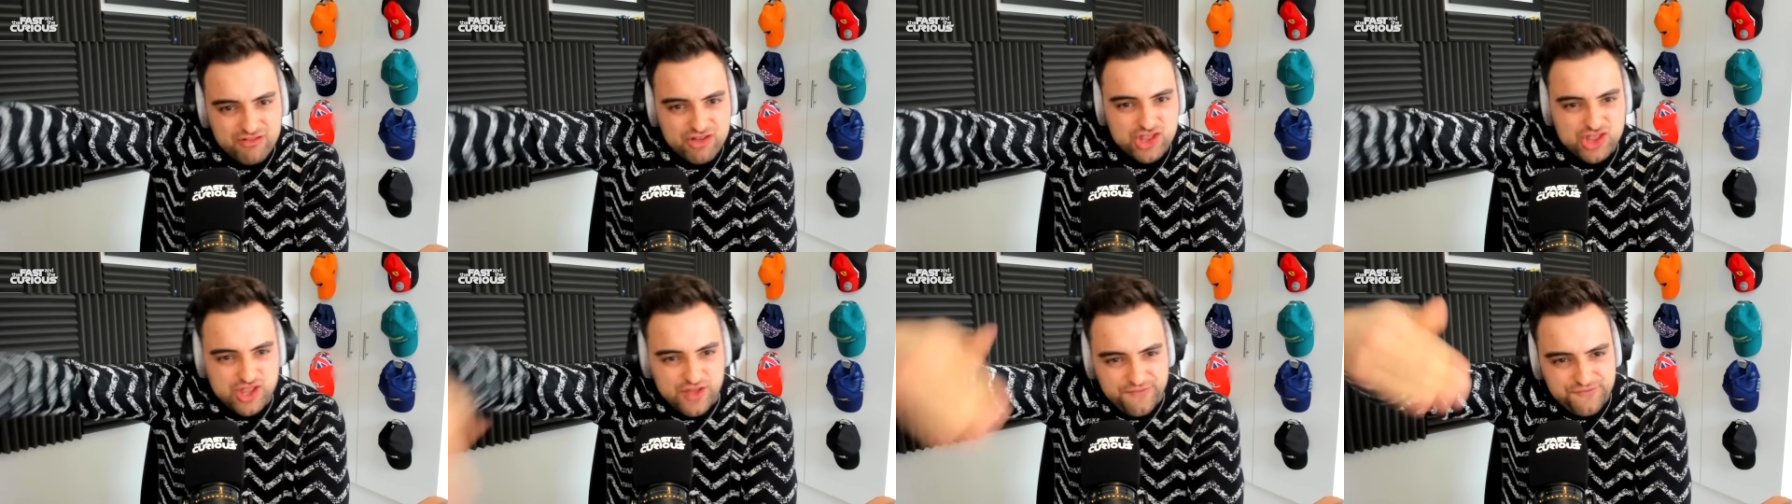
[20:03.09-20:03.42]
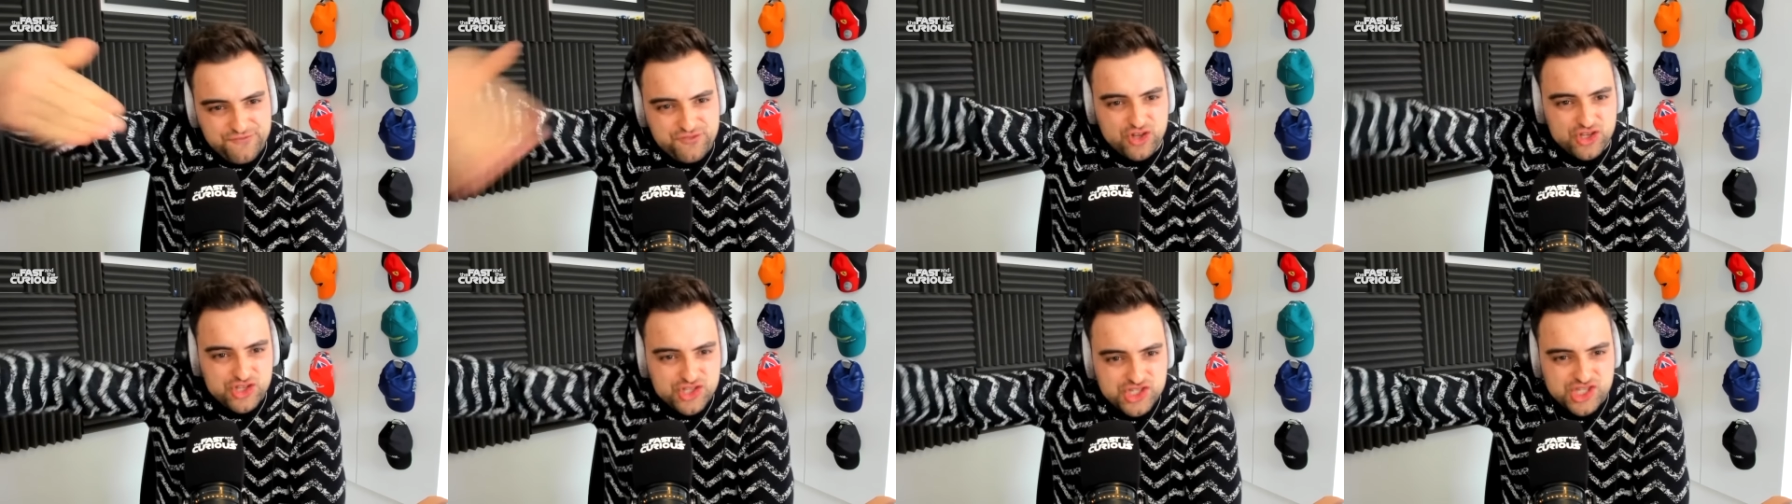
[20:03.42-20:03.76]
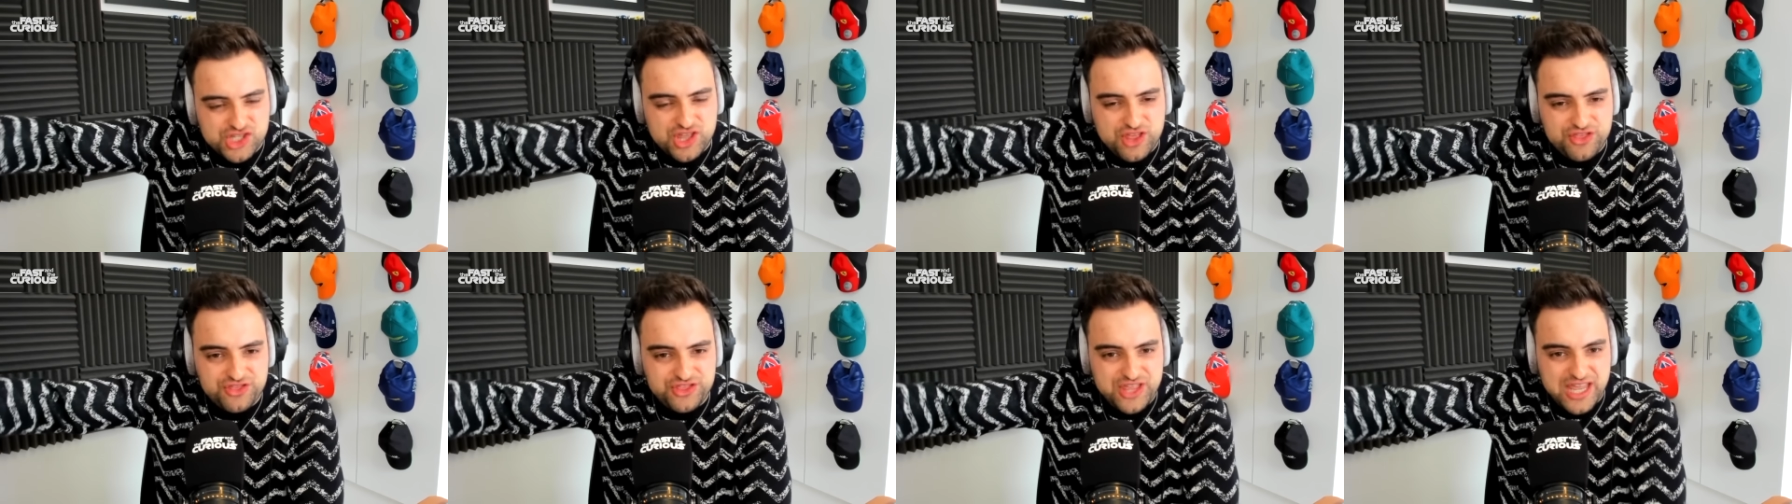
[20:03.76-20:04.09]
at the front of
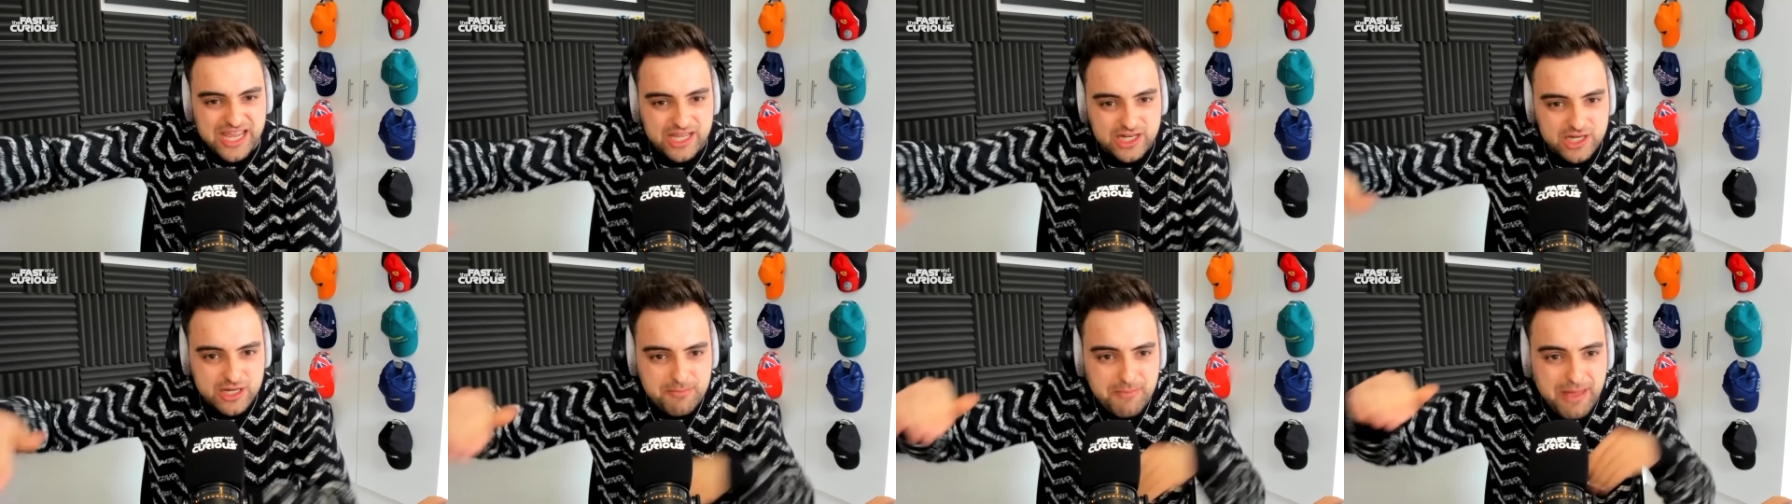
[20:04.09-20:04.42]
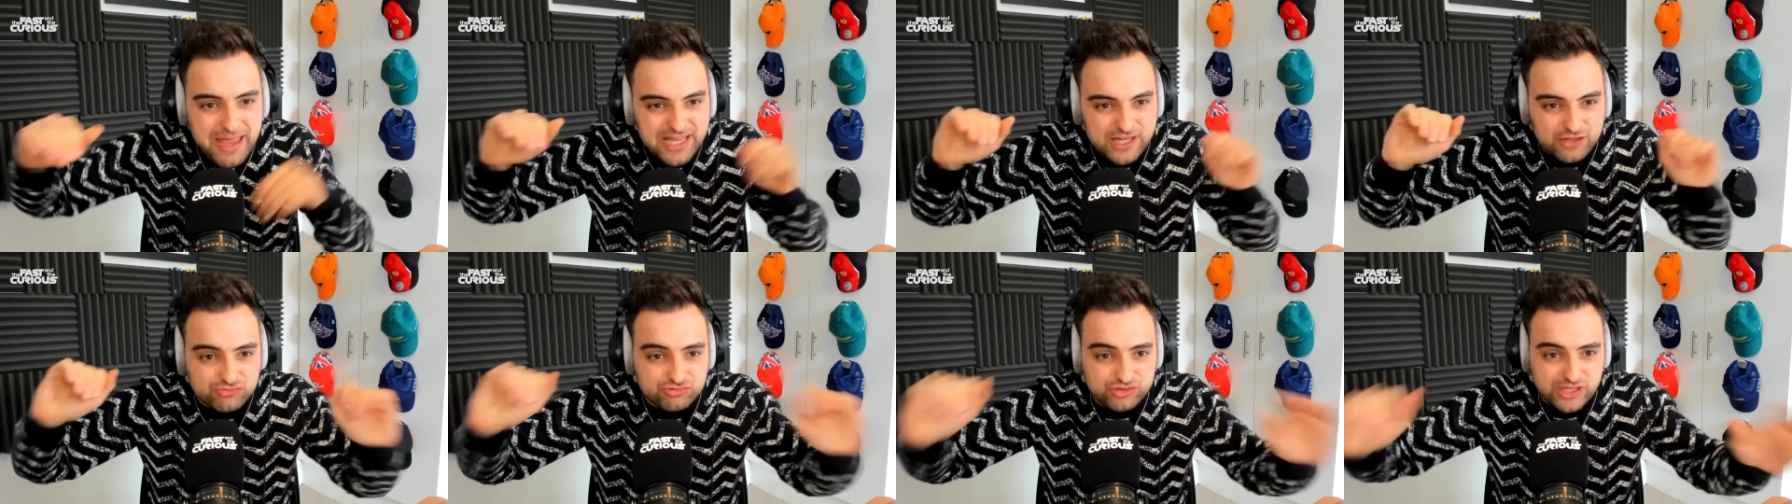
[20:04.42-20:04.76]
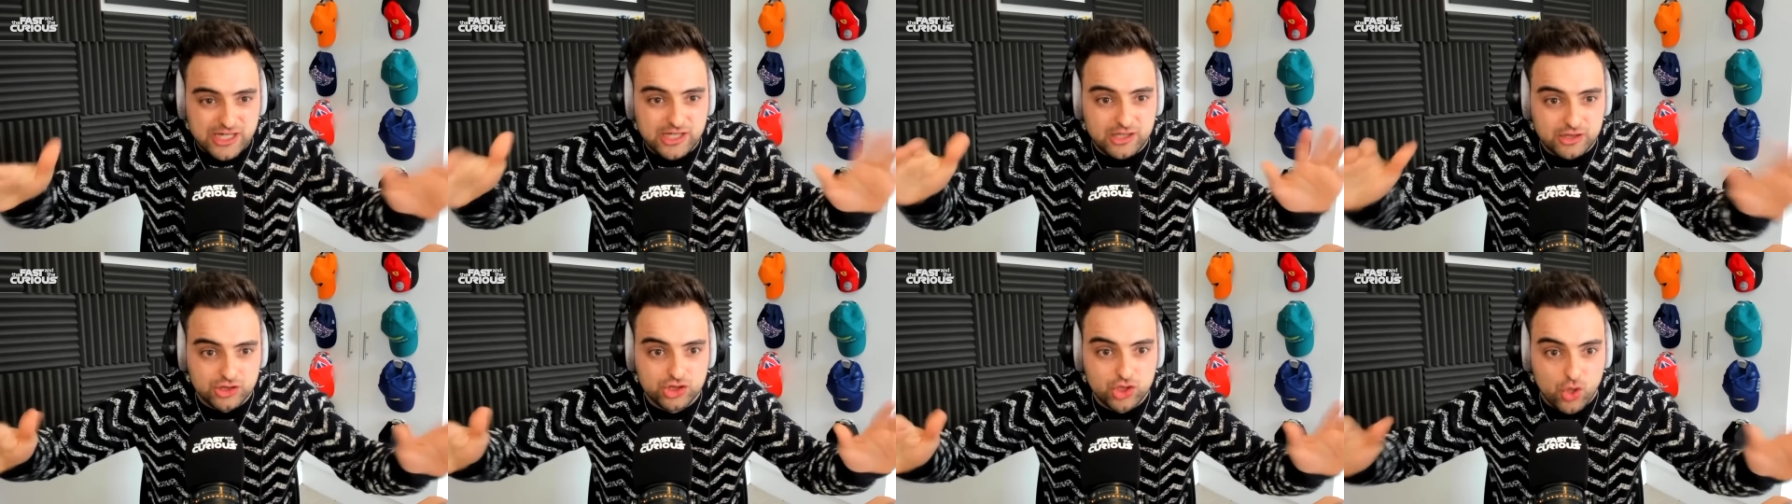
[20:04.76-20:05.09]
the thing and you make a
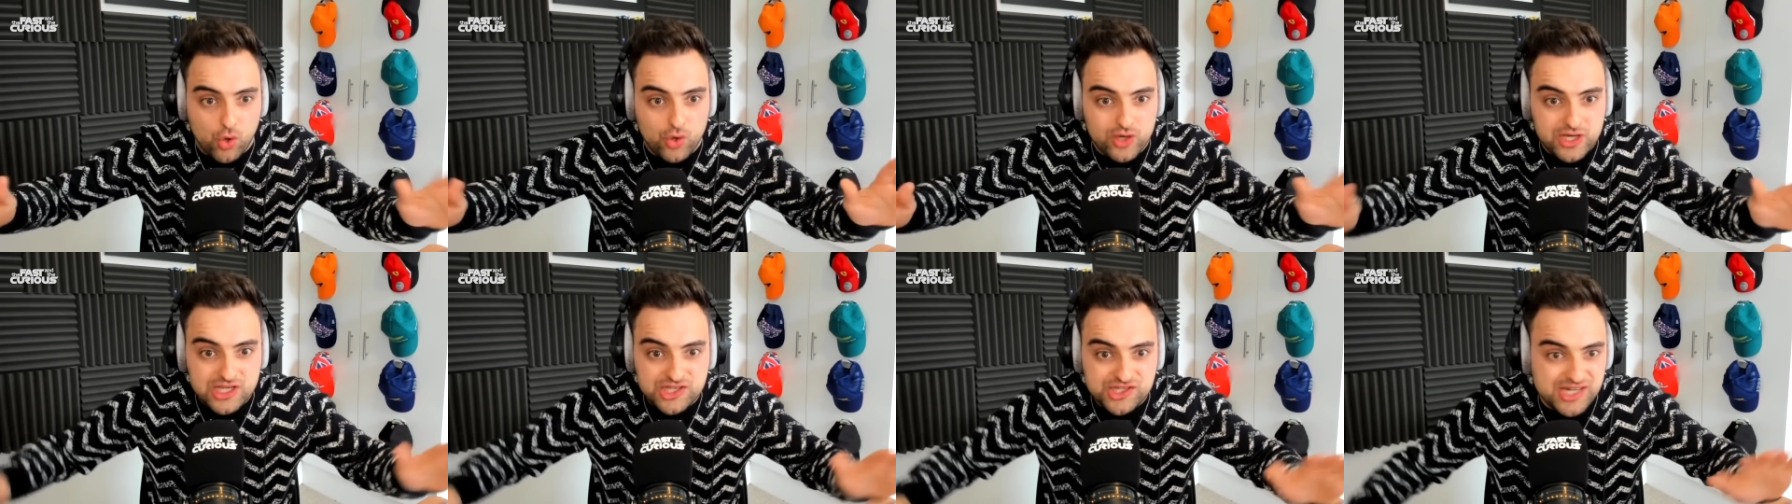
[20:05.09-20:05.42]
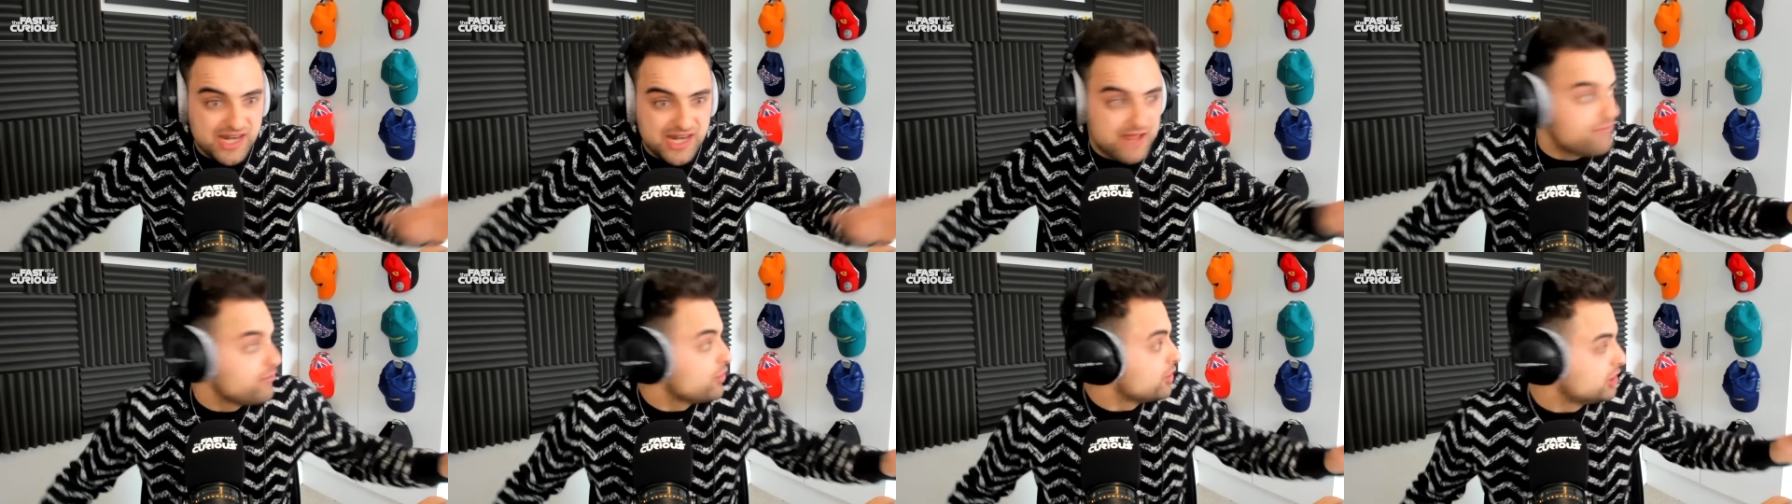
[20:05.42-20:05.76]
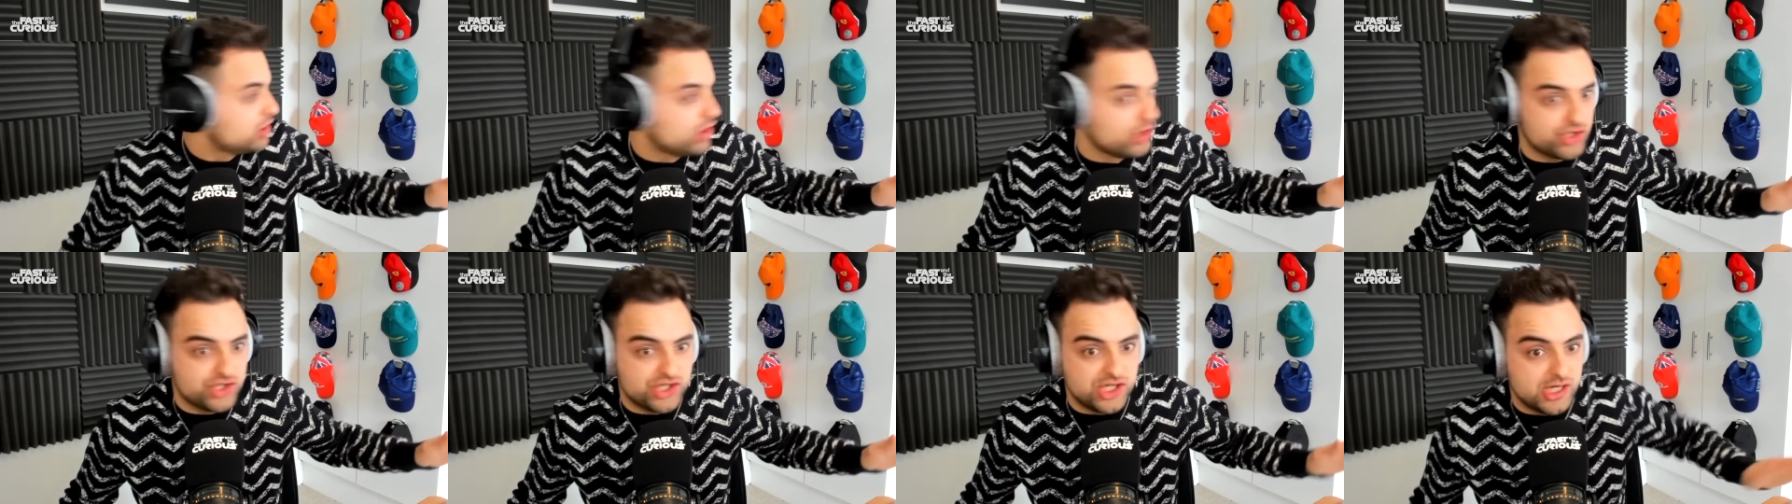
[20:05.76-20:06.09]
real noise and everyone
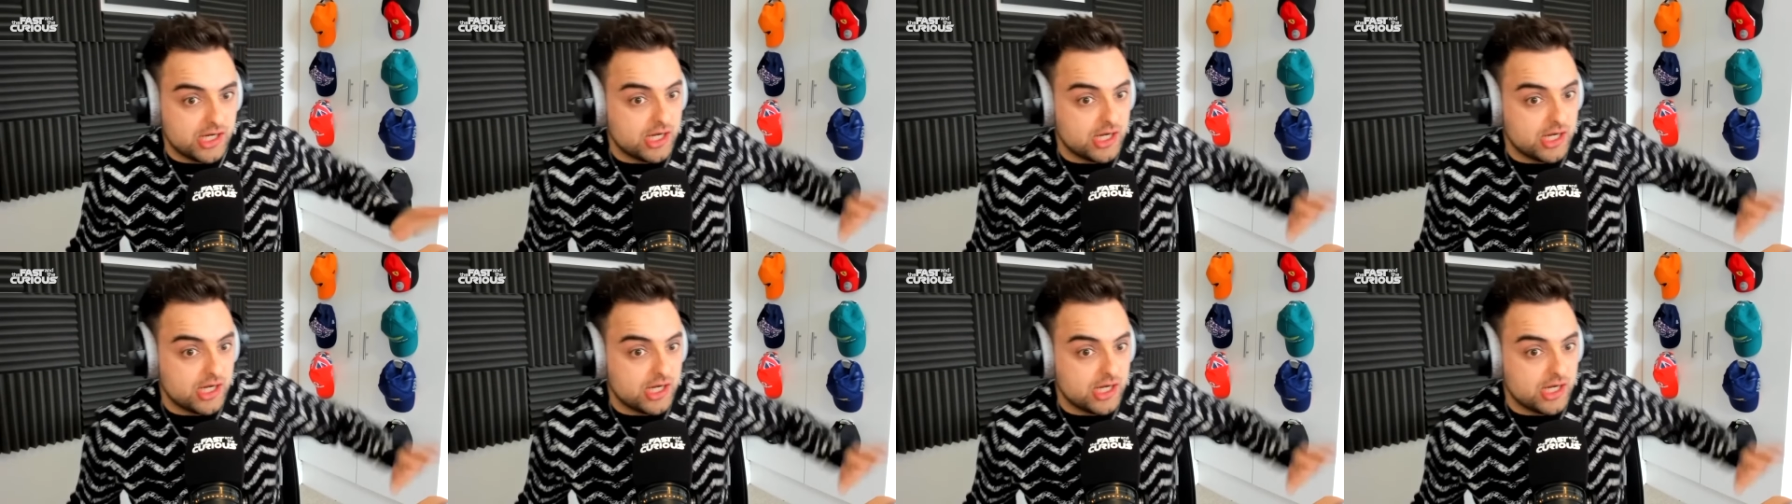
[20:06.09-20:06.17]
looks and you're